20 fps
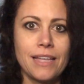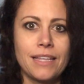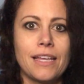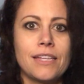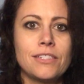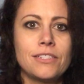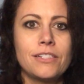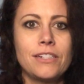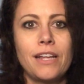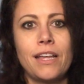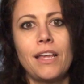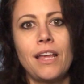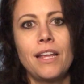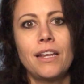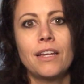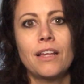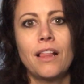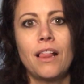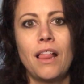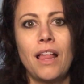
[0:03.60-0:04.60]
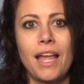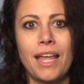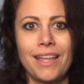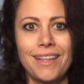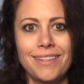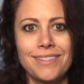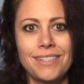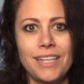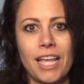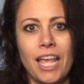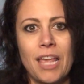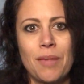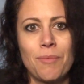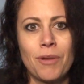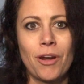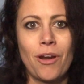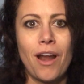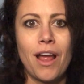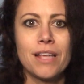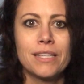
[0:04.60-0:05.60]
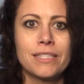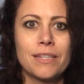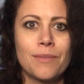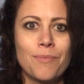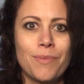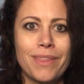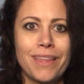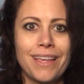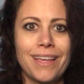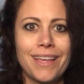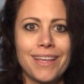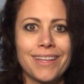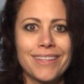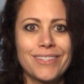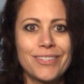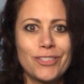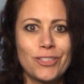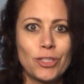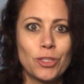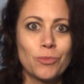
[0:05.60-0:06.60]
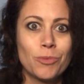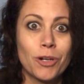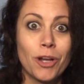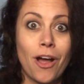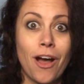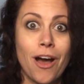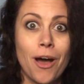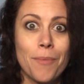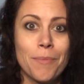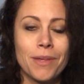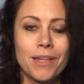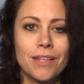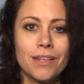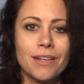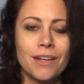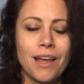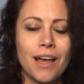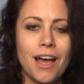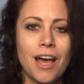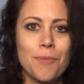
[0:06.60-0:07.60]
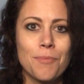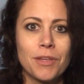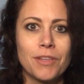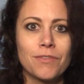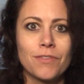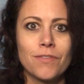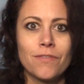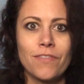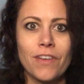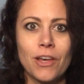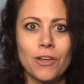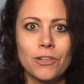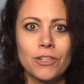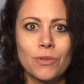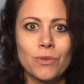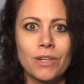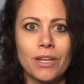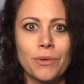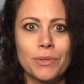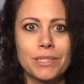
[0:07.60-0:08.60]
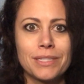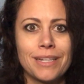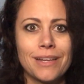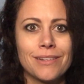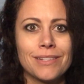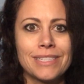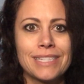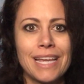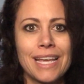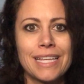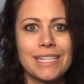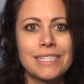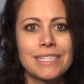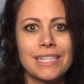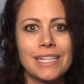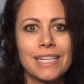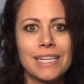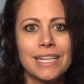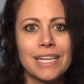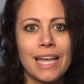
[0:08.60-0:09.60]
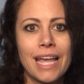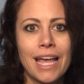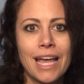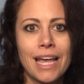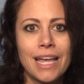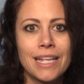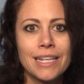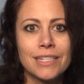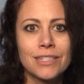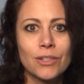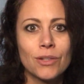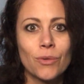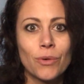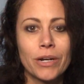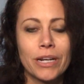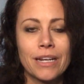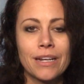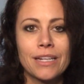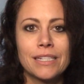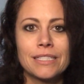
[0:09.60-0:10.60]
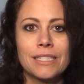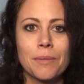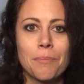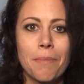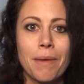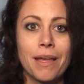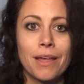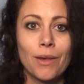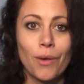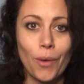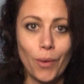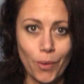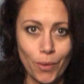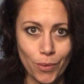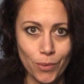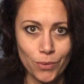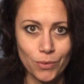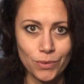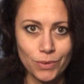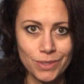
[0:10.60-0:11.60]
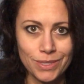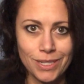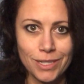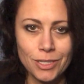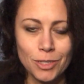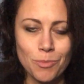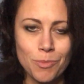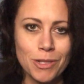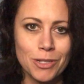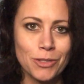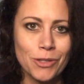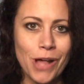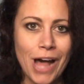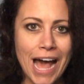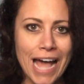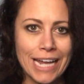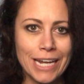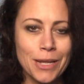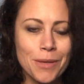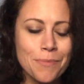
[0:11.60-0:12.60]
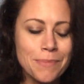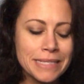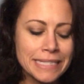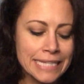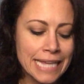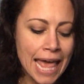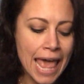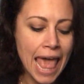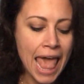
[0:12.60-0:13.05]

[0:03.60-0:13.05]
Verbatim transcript: Yesterday at a client's, I came across something super common. I even found it when I was downsizing and organizing my own sentimental items.